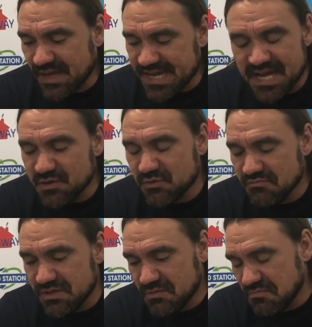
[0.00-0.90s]

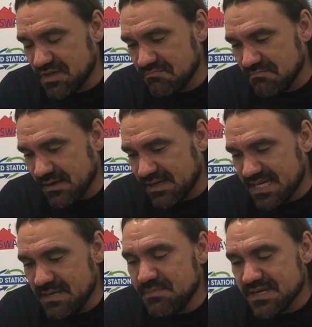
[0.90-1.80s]
You
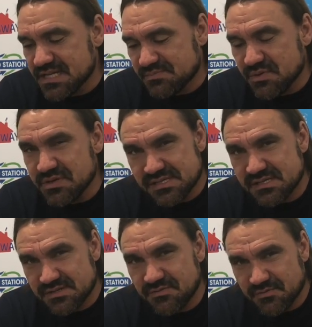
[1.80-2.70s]
keep the
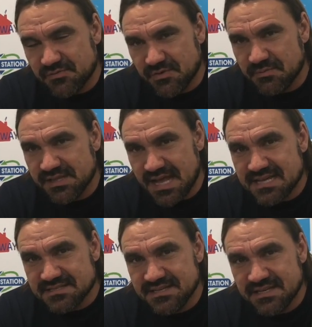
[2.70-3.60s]
experiences from the
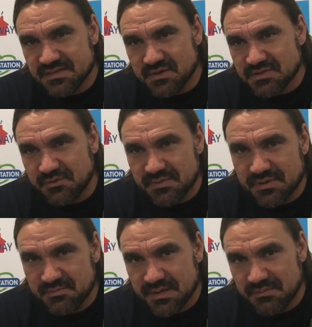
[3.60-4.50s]
last year and also from
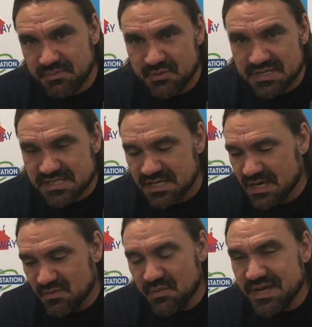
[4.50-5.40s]
the periods
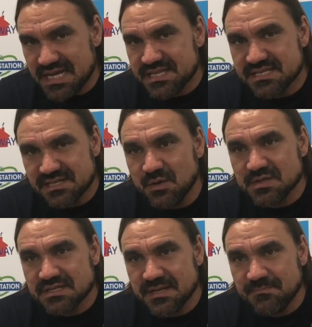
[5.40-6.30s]
when we had this load,